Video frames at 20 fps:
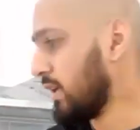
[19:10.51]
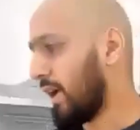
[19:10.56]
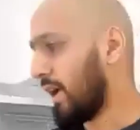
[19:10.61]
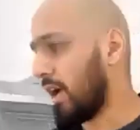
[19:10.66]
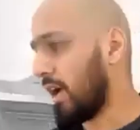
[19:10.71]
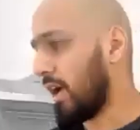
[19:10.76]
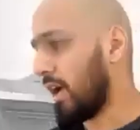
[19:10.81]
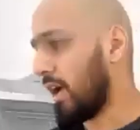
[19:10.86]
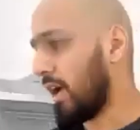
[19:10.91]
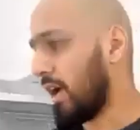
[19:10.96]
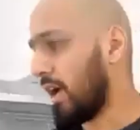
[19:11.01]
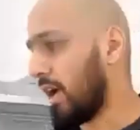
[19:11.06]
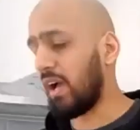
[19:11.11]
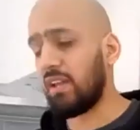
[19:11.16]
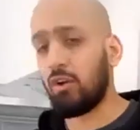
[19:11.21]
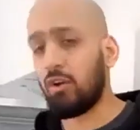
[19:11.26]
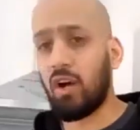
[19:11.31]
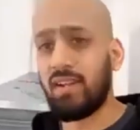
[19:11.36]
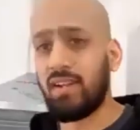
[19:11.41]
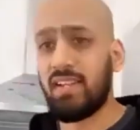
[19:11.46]

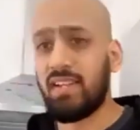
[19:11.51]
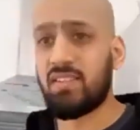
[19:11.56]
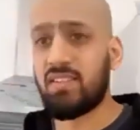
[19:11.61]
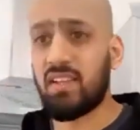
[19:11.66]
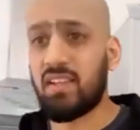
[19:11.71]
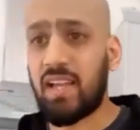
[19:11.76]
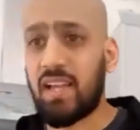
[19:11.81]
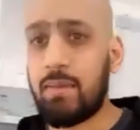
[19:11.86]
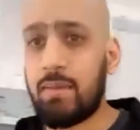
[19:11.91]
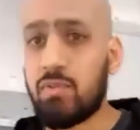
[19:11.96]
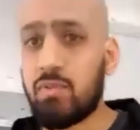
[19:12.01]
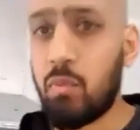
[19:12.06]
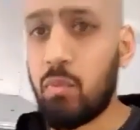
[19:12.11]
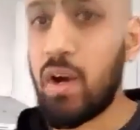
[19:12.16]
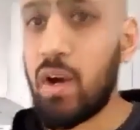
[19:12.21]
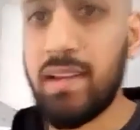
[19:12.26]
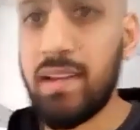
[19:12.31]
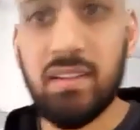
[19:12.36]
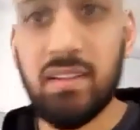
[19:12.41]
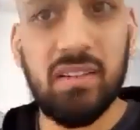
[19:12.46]
And ideas that came to
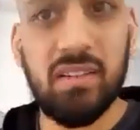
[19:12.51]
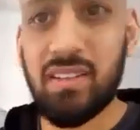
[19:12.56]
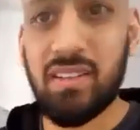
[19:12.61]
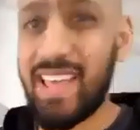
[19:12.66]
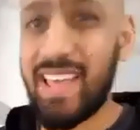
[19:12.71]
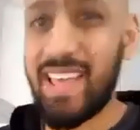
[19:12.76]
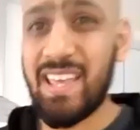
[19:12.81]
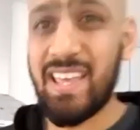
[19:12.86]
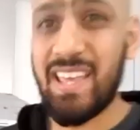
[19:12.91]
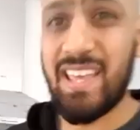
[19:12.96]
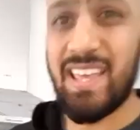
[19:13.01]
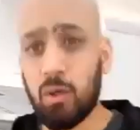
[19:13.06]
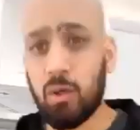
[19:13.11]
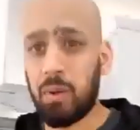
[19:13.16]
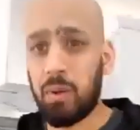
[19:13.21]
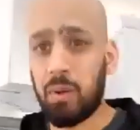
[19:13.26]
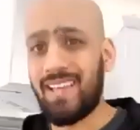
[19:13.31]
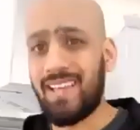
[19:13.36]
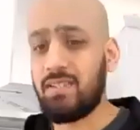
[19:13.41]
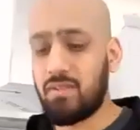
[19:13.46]
mind, even little
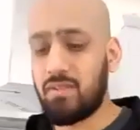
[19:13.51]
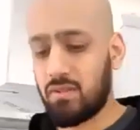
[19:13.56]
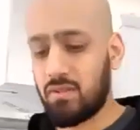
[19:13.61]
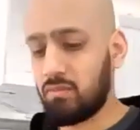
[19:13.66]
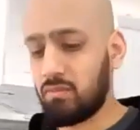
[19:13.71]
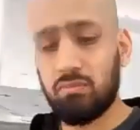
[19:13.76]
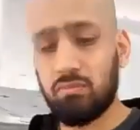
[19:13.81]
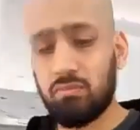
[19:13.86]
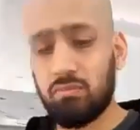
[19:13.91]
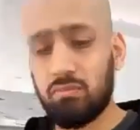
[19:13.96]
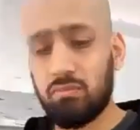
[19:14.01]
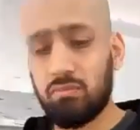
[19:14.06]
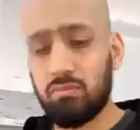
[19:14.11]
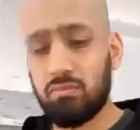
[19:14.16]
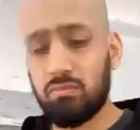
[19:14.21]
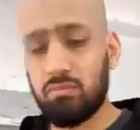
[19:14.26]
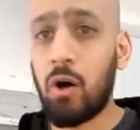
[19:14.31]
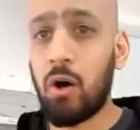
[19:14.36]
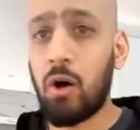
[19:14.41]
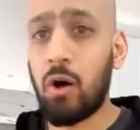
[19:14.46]
plates, little
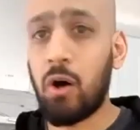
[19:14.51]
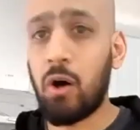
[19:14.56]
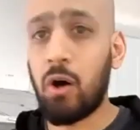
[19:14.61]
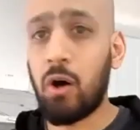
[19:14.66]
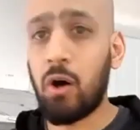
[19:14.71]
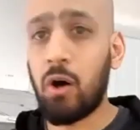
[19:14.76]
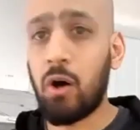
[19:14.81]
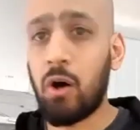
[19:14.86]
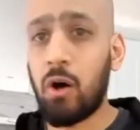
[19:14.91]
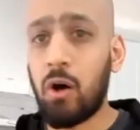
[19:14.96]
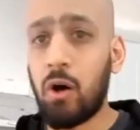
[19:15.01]
bowls,